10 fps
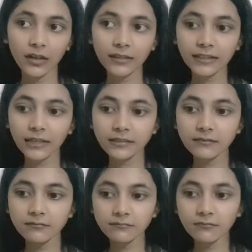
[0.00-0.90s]
that
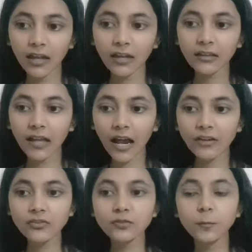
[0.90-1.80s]
a
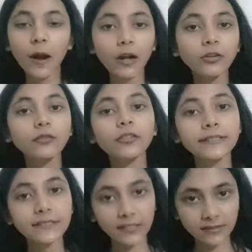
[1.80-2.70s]
large part of our
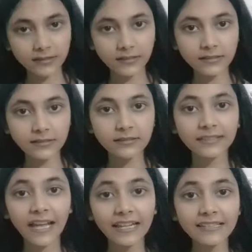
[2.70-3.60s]
success
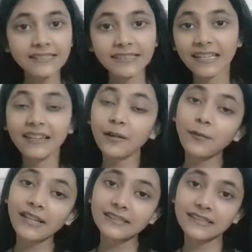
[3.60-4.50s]
lies in our
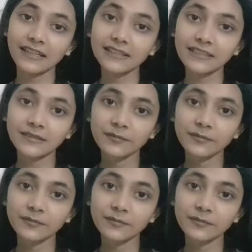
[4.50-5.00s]
mindset.